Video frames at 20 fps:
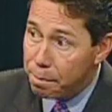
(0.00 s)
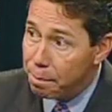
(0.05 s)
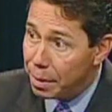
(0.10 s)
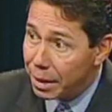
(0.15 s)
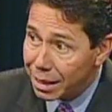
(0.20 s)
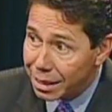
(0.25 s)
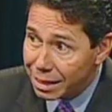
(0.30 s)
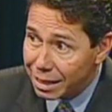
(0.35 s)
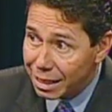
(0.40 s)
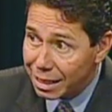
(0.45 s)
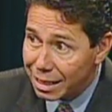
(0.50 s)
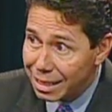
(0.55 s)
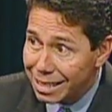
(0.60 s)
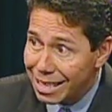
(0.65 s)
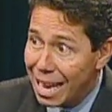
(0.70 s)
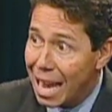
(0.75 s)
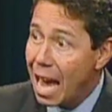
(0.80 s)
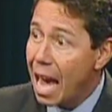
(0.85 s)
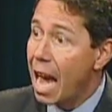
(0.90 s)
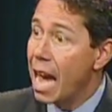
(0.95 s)
business
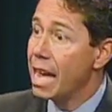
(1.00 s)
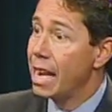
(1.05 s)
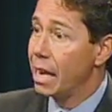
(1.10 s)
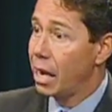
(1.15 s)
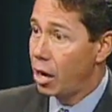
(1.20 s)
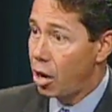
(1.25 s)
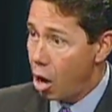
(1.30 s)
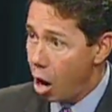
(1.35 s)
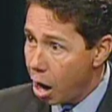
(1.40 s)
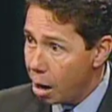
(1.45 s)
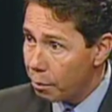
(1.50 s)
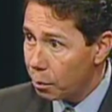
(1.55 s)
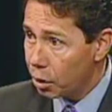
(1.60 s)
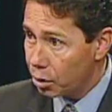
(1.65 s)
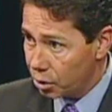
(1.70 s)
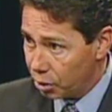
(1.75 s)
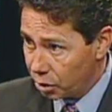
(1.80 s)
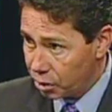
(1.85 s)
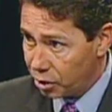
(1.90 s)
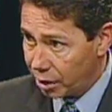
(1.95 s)
and in
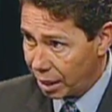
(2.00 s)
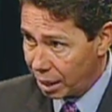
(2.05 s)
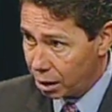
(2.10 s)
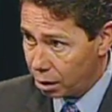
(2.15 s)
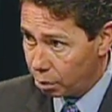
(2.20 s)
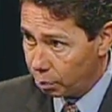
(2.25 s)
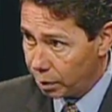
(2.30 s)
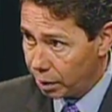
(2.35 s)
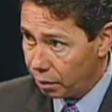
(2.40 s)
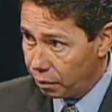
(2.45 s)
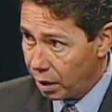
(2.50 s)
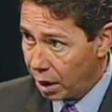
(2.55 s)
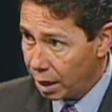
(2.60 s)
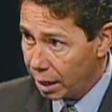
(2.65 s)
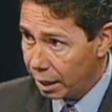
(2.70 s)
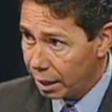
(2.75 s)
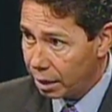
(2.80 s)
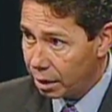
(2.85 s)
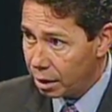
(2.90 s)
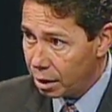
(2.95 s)
commerce in the Santa Clarita
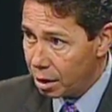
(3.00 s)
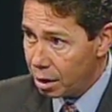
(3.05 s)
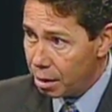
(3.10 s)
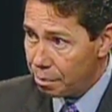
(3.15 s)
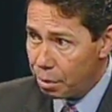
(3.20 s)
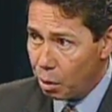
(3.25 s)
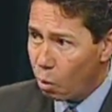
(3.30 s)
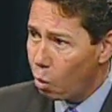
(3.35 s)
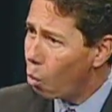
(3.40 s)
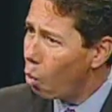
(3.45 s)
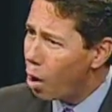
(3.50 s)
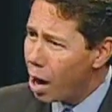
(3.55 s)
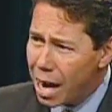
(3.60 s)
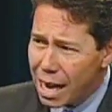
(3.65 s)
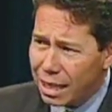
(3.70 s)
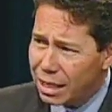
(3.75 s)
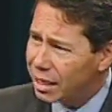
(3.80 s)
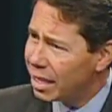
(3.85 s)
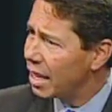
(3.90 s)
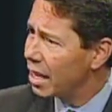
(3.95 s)
Valley. But
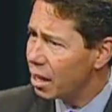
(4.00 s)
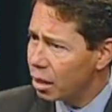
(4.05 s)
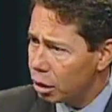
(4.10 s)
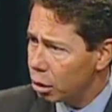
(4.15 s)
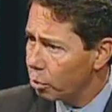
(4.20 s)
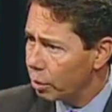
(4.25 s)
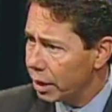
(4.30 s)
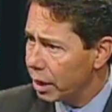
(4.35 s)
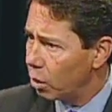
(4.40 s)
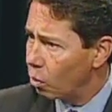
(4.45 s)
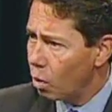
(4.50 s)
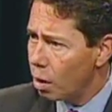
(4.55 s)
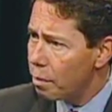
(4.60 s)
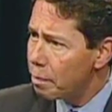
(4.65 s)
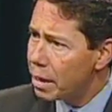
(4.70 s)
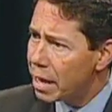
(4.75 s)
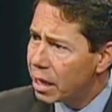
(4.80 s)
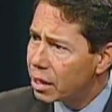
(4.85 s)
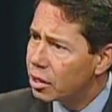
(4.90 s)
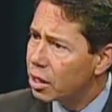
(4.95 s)
why Santa Clarita? What
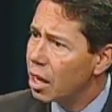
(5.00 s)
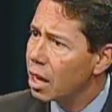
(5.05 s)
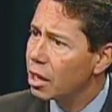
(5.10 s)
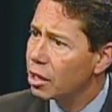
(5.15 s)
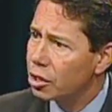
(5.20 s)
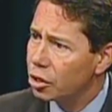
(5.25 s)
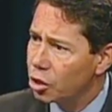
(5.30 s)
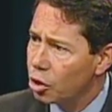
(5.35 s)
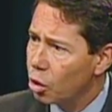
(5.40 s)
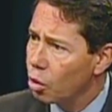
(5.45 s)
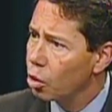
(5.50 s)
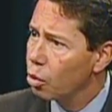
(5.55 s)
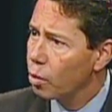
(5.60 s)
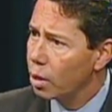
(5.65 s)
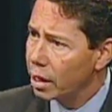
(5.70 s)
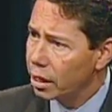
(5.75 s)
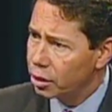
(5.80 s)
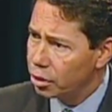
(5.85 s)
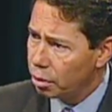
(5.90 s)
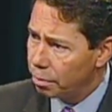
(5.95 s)
makes us so
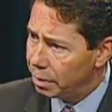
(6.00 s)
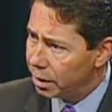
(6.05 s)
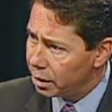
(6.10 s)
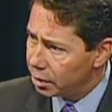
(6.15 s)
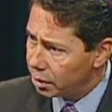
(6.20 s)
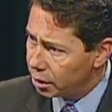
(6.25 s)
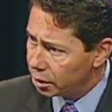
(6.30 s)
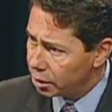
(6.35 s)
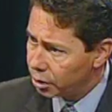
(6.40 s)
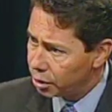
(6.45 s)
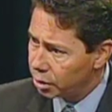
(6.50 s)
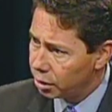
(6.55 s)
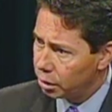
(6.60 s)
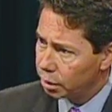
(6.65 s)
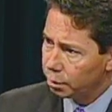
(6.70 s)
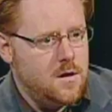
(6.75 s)
great to business?